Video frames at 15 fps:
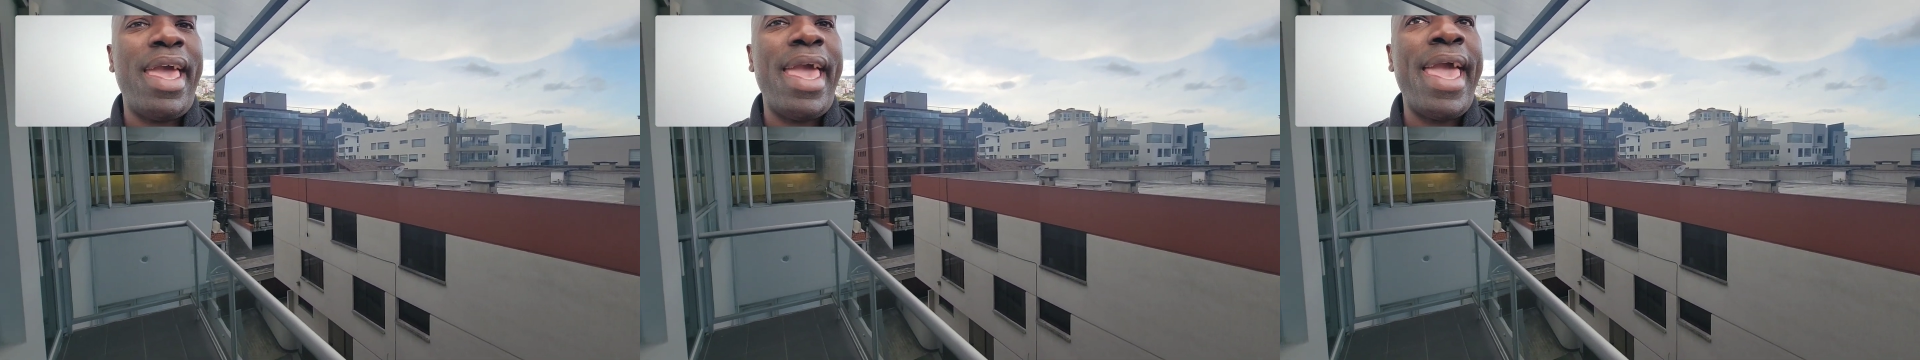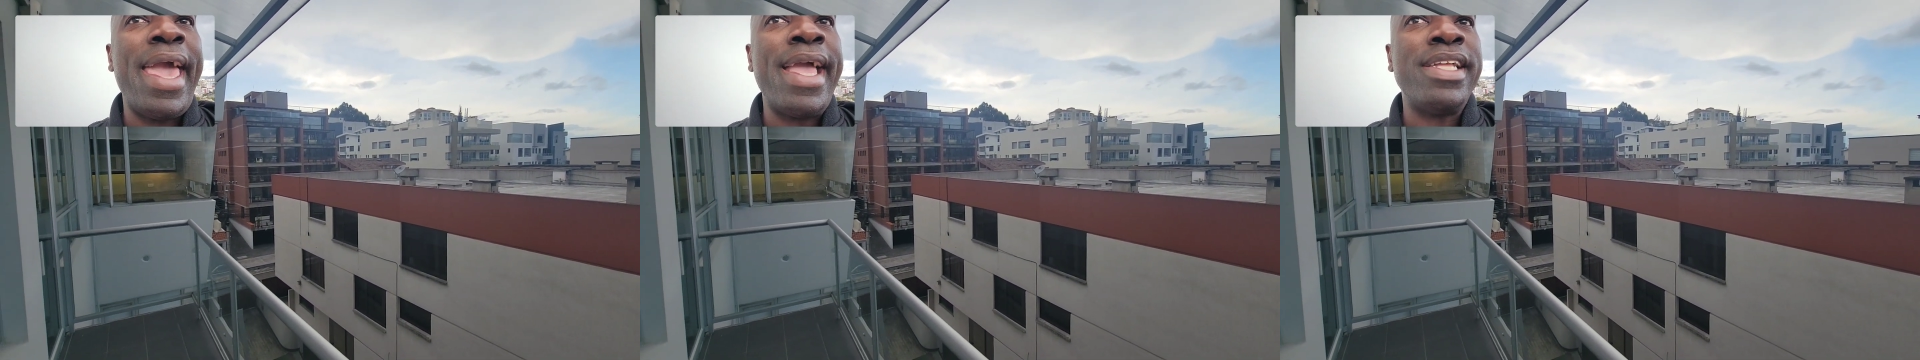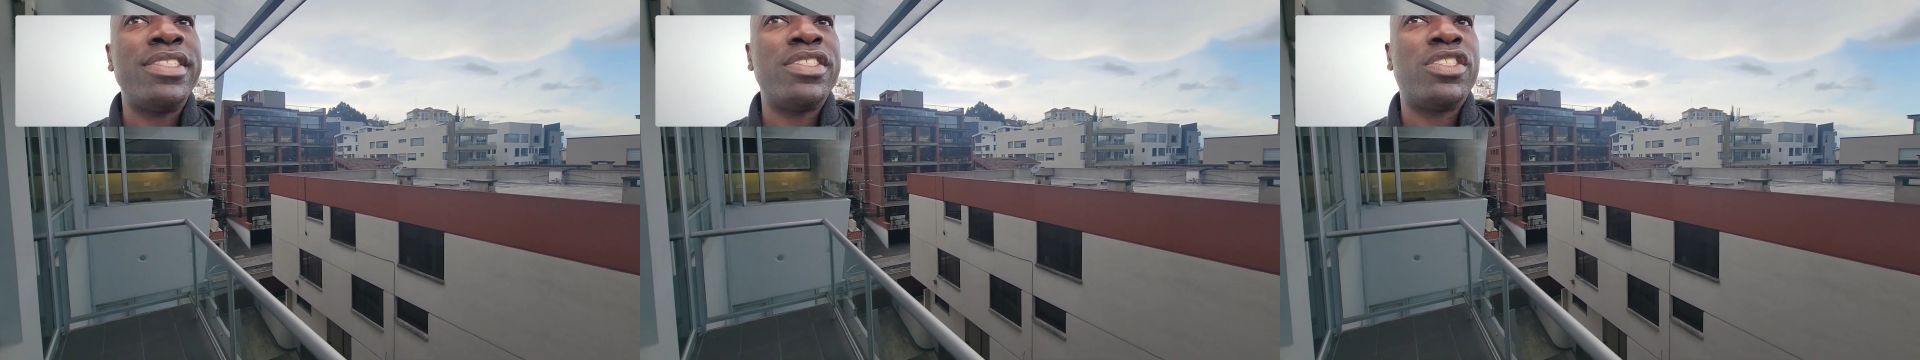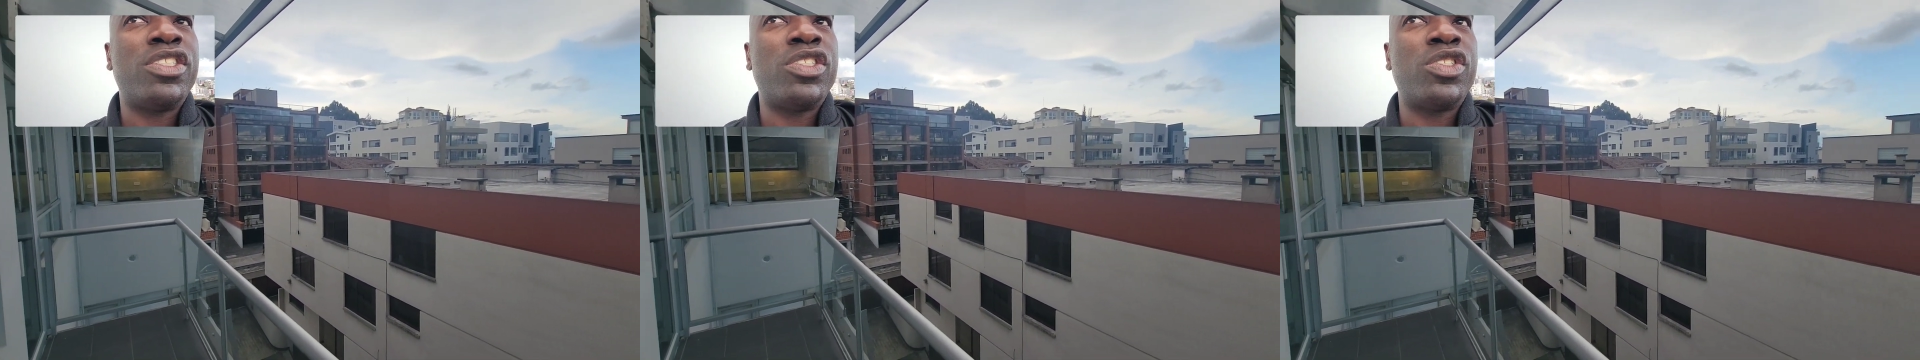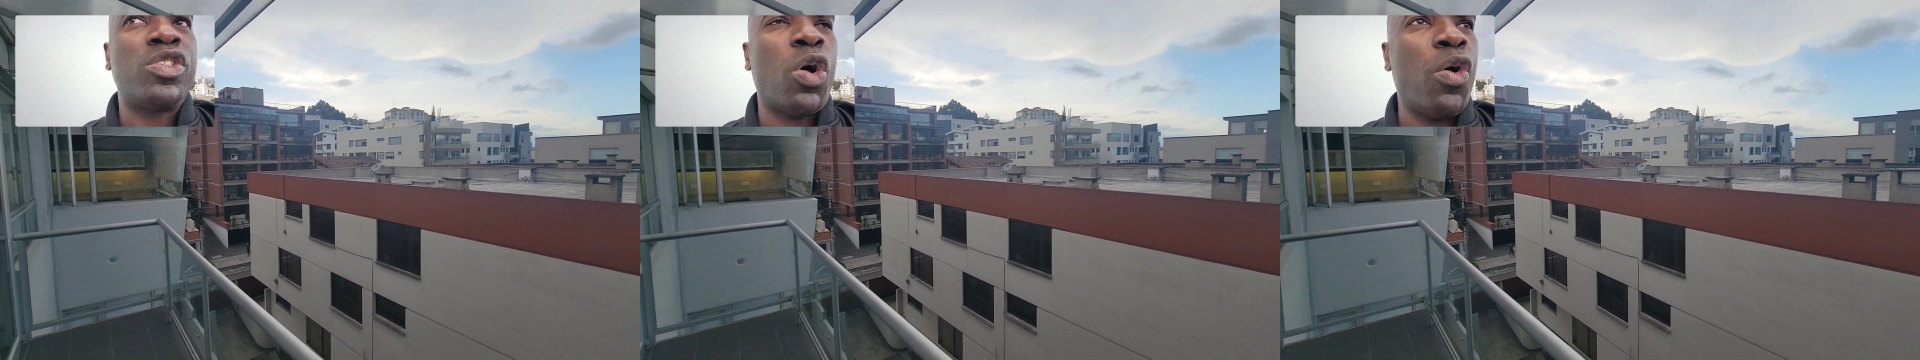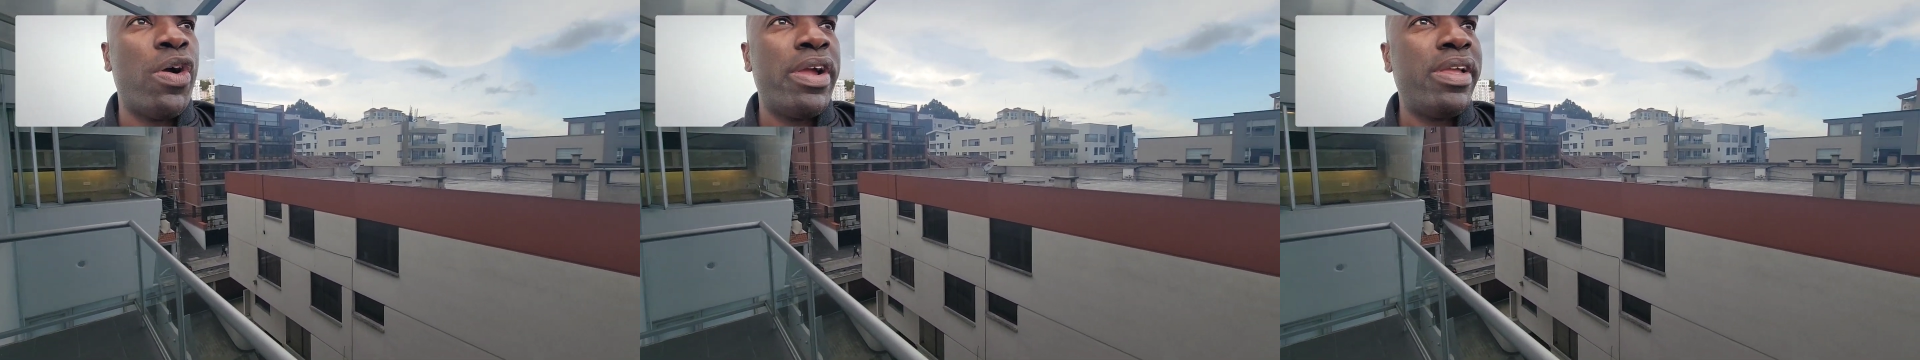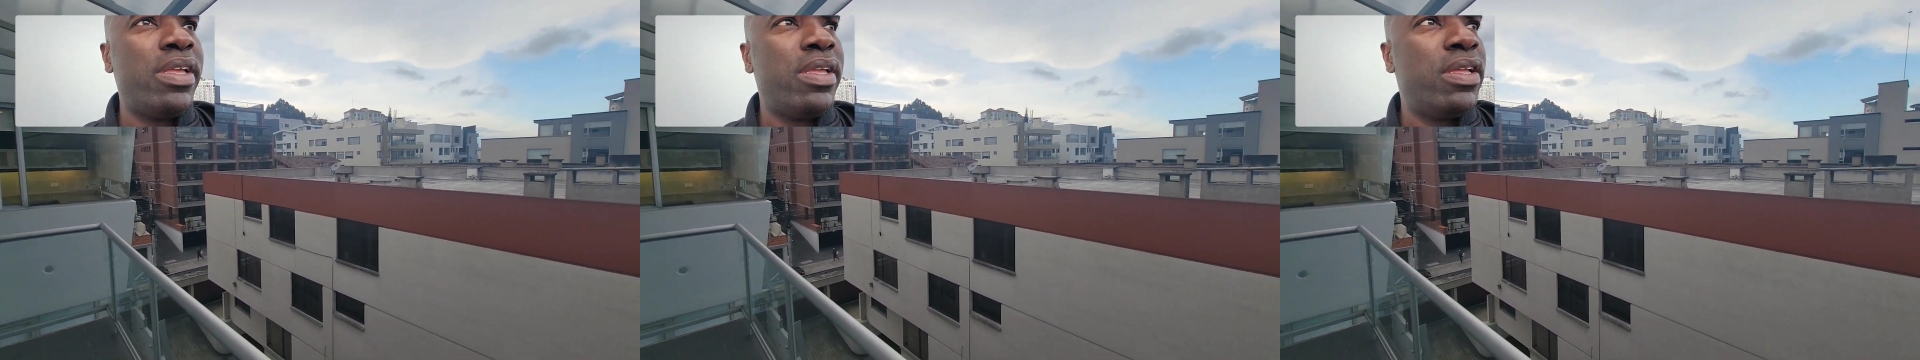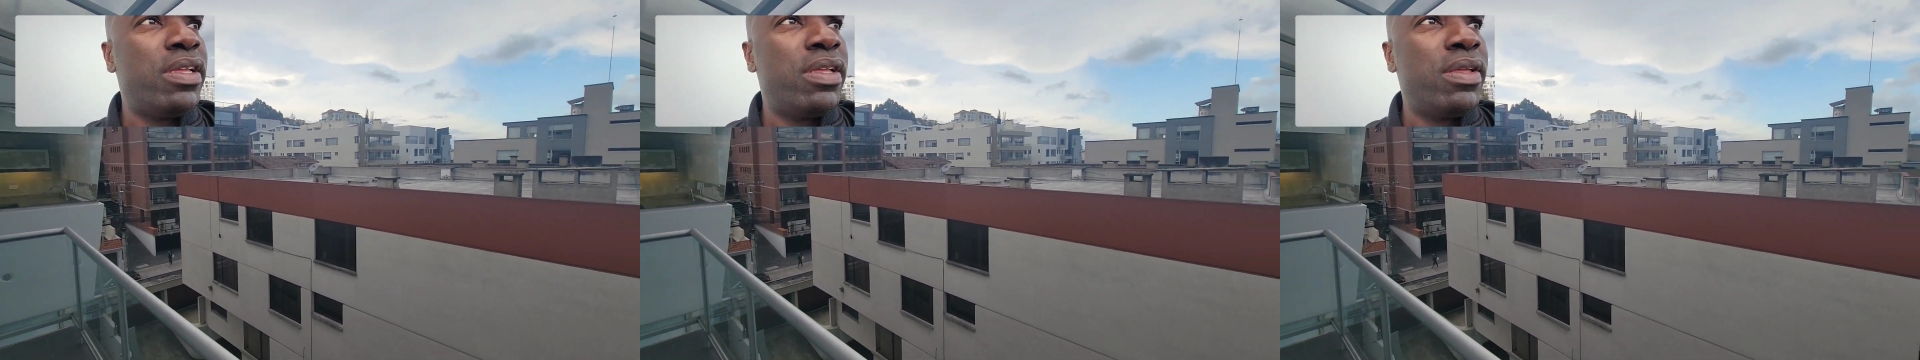
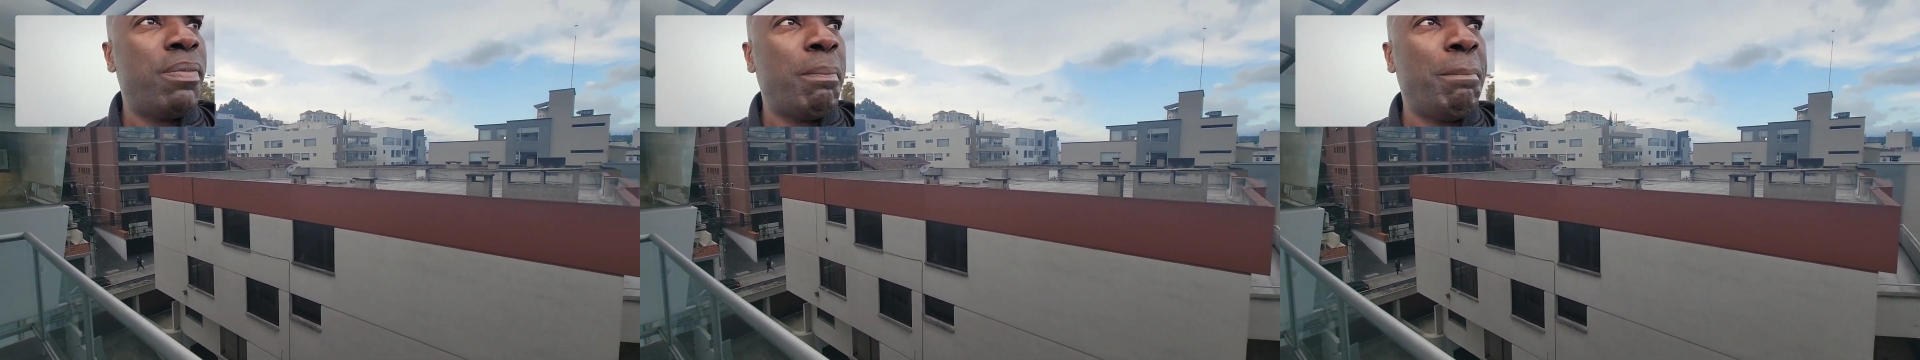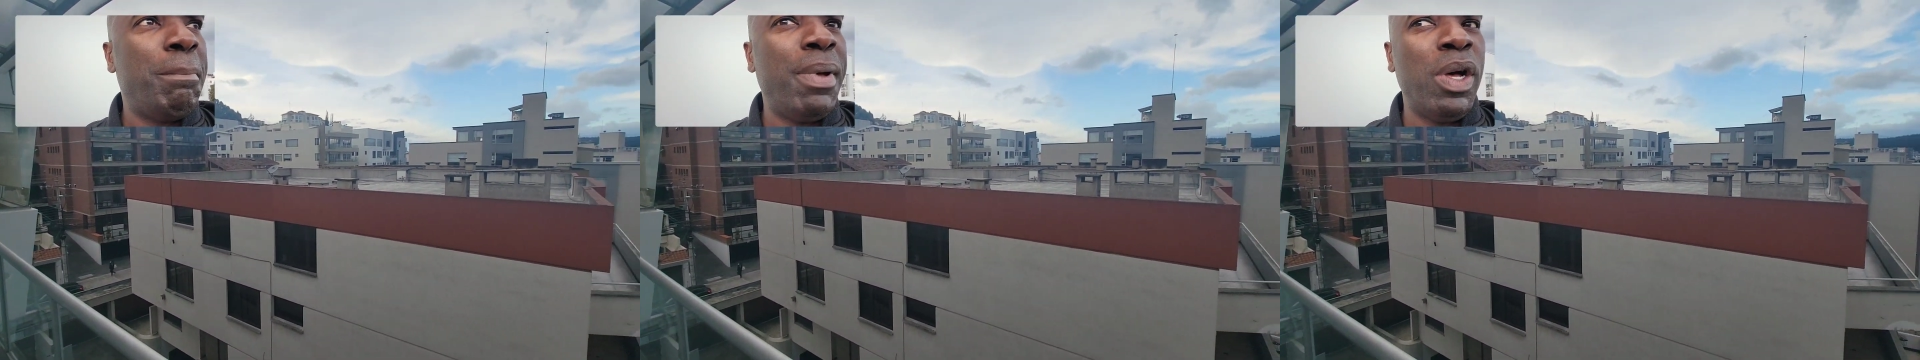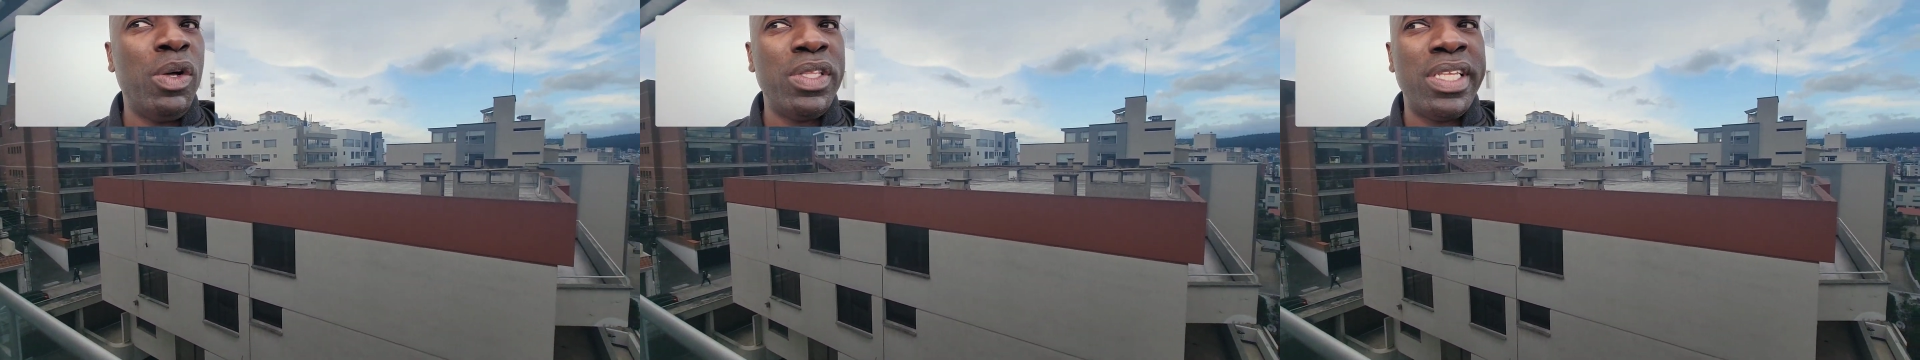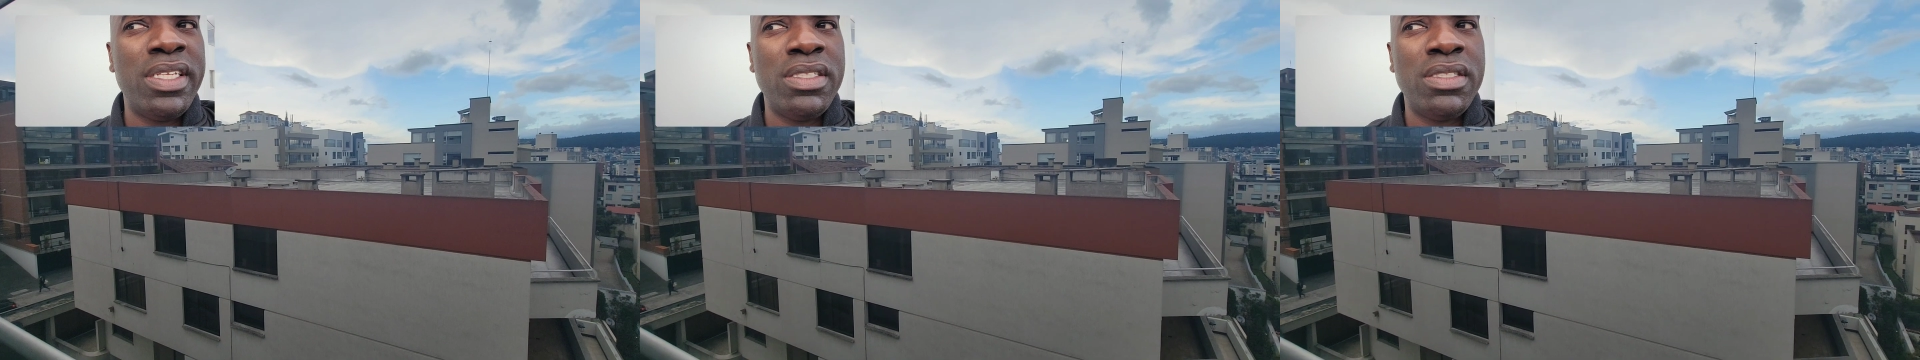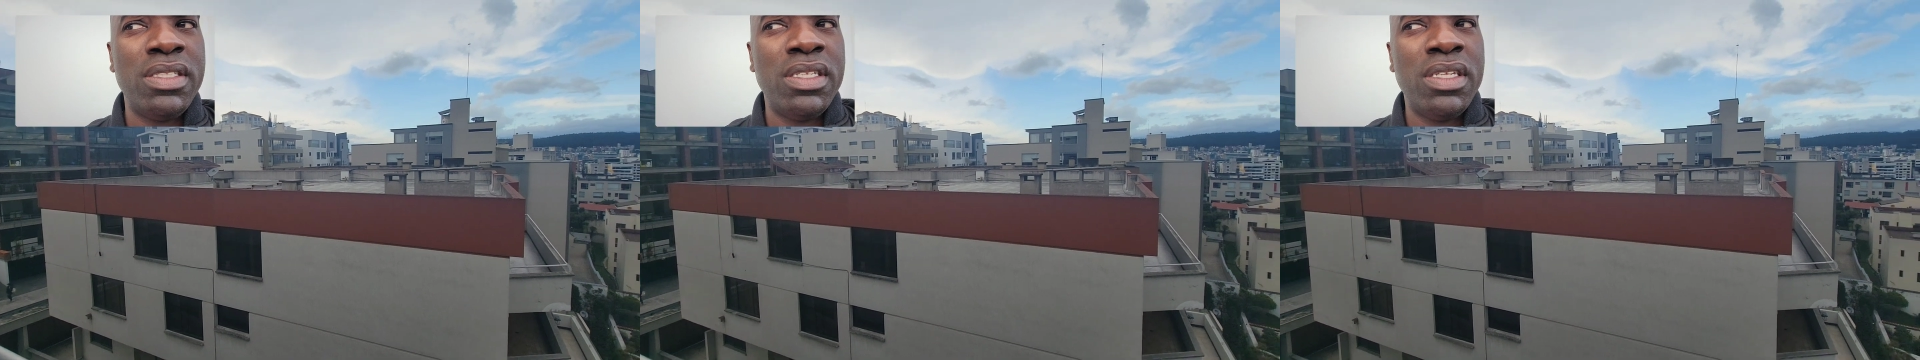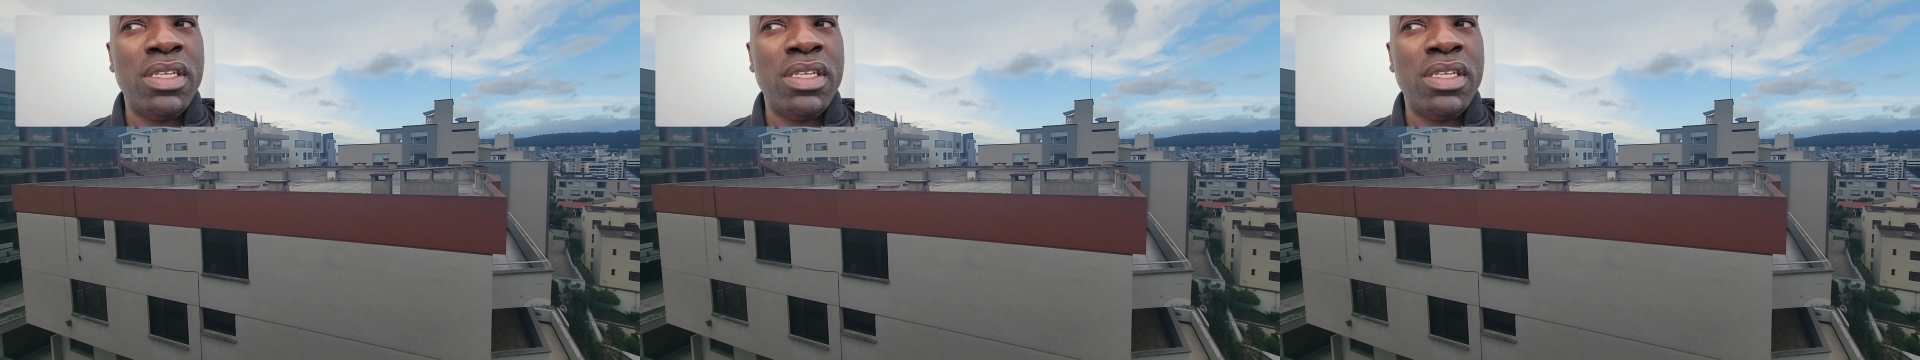8-story building,